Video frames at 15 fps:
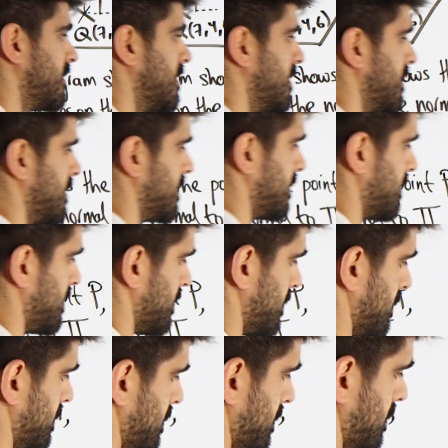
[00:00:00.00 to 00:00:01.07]

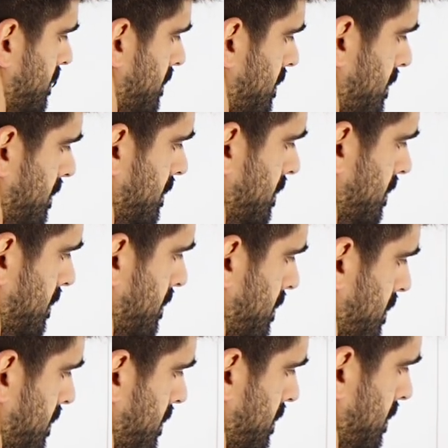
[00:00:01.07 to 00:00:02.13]

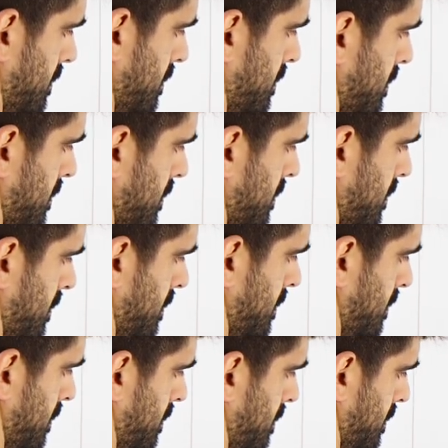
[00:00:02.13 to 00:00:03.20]

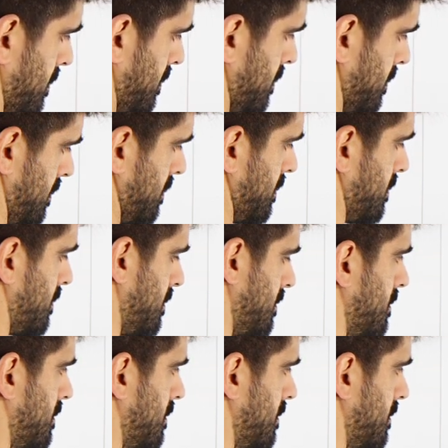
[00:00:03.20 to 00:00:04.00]
Nobody speaks.